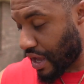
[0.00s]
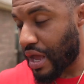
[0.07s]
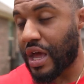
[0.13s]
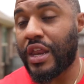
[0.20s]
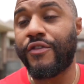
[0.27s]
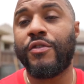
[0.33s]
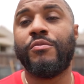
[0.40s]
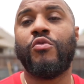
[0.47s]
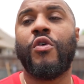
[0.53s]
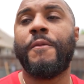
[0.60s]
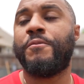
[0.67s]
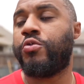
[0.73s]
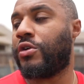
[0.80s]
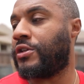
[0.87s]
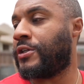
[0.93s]
And even more
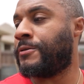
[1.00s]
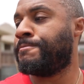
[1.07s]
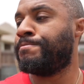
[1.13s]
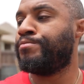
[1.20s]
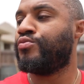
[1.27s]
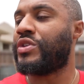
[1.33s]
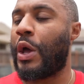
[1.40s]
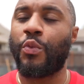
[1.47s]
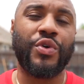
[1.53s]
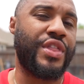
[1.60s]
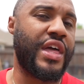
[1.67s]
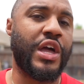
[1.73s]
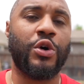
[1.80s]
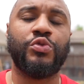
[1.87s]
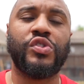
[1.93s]
importantly, that when
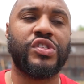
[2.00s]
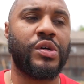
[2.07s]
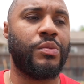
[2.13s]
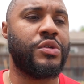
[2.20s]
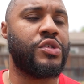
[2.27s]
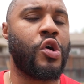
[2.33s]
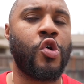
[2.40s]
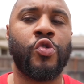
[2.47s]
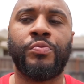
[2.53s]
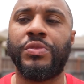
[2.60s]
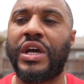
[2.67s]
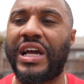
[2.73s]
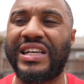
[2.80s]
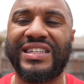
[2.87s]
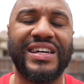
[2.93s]
they go to someone's home,
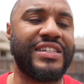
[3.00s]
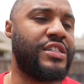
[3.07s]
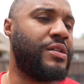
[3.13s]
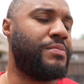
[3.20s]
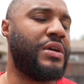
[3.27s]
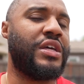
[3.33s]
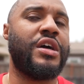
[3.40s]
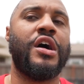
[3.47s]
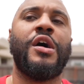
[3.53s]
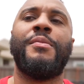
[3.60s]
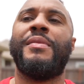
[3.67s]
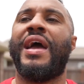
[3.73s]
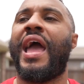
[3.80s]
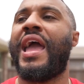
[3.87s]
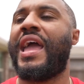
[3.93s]
it doesn't
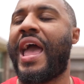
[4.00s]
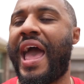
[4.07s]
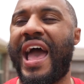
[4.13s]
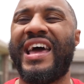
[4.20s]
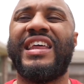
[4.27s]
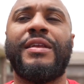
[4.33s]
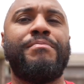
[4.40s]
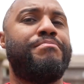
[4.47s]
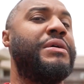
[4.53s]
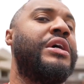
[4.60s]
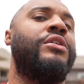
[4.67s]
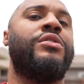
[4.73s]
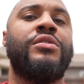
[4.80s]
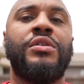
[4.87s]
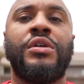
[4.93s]
become an added
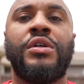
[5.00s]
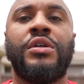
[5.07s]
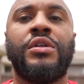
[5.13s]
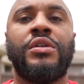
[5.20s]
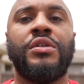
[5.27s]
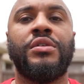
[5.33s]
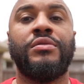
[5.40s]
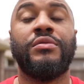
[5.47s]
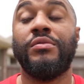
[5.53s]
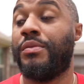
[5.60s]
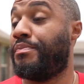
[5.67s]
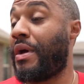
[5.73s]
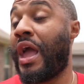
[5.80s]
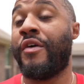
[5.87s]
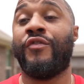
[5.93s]
bill.
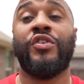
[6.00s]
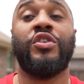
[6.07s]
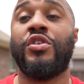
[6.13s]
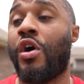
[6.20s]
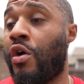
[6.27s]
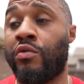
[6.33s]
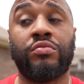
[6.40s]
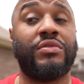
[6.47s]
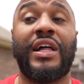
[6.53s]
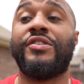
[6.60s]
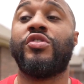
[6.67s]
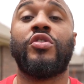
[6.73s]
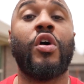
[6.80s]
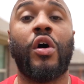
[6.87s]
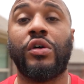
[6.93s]
Paying for the dog,
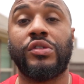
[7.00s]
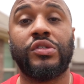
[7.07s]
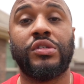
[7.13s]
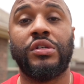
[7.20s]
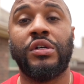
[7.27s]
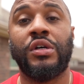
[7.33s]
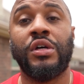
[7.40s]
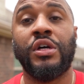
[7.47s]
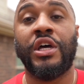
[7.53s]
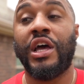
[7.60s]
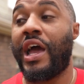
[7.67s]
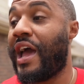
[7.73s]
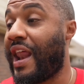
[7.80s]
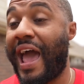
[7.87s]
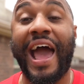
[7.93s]
that's a cost.
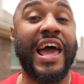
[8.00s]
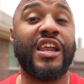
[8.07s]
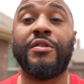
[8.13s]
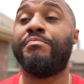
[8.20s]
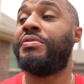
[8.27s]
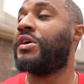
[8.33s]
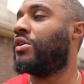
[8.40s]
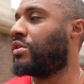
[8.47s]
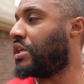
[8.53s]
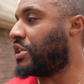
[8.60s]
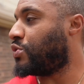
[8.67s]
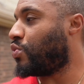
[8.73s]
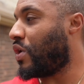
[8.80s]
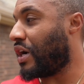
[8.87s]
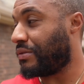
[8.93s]
An added bill
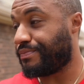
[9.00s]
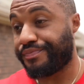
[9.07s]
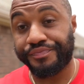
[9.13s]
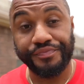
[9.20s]
is what?